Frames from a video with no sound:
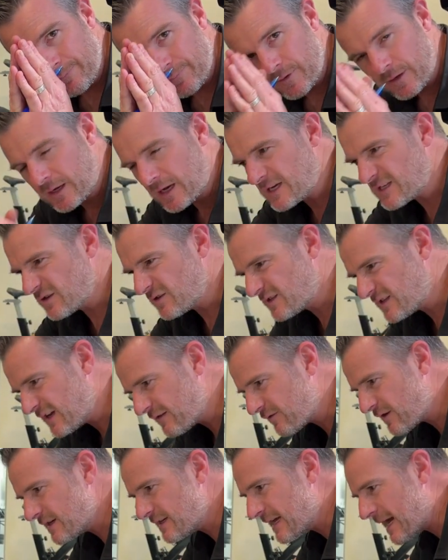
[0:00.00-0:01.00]
Okay, so it's
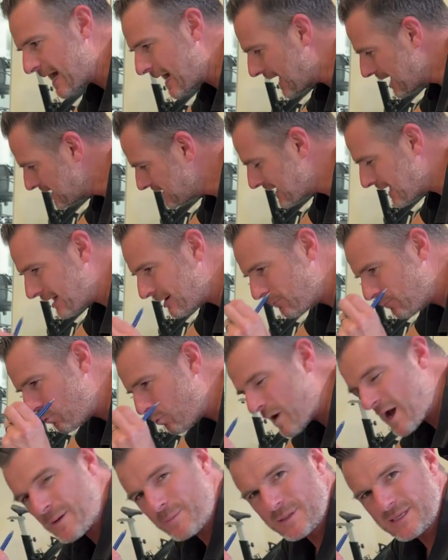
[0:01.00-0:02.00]
every day is that
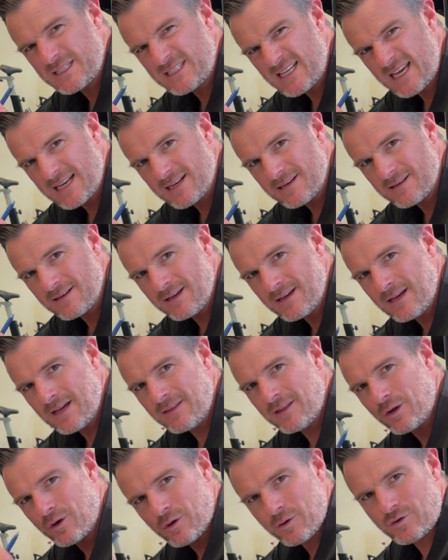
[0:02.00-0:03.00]
1% that
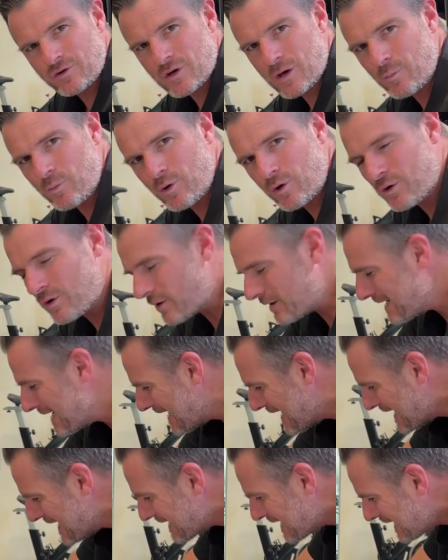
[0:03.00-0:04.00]
you gotta try and work on,
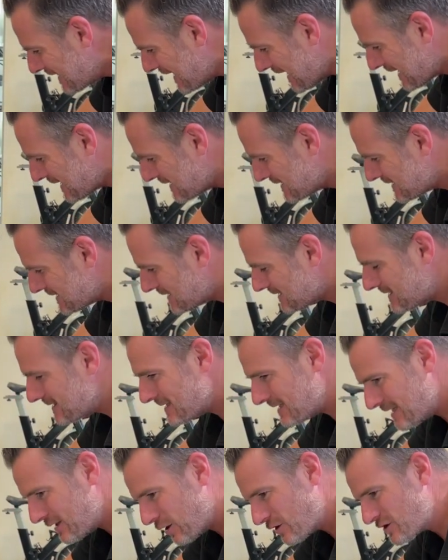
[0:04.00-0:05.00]
get that
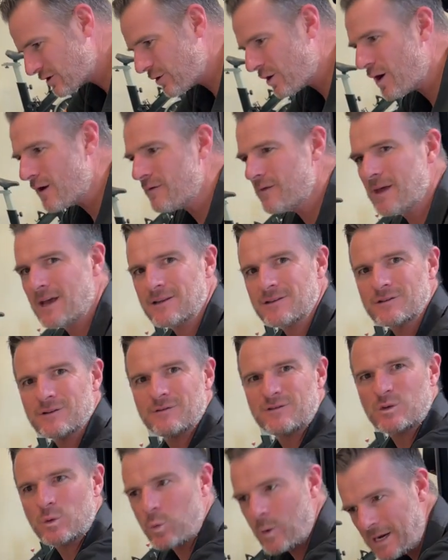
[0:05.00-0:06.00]
consistency. So over that sort
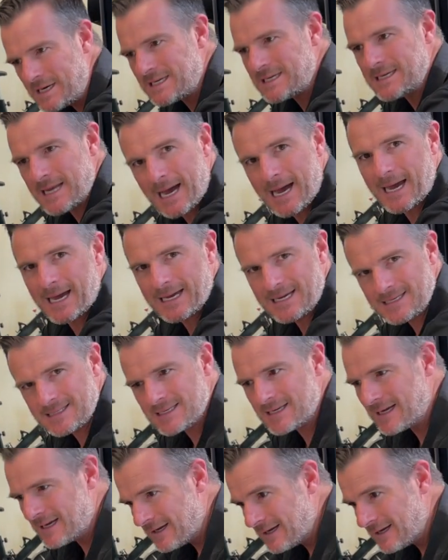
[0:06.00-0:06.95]
of 20 days,